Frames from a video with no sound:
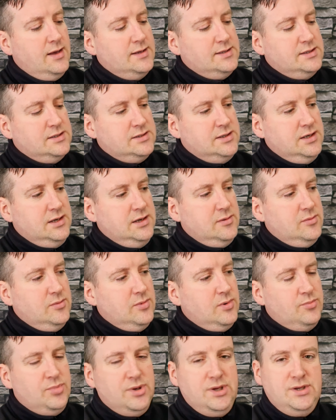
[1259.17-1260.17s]
as I say,
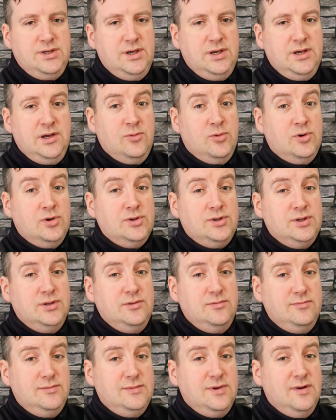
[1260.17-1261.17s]
appreciate you
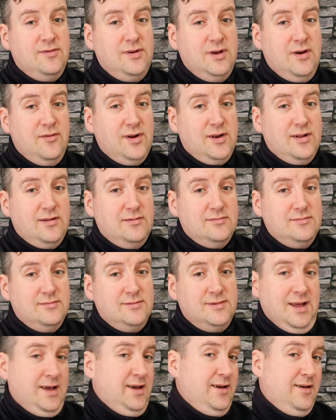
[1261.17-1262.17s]
watching. If you ever
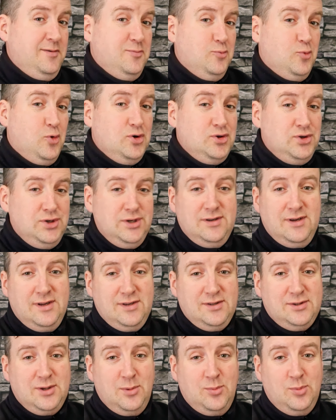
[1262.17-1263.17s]
do watch it or
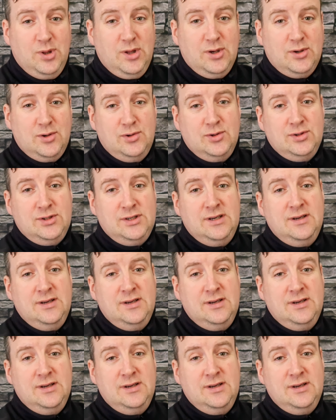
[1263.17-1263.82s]
stumble across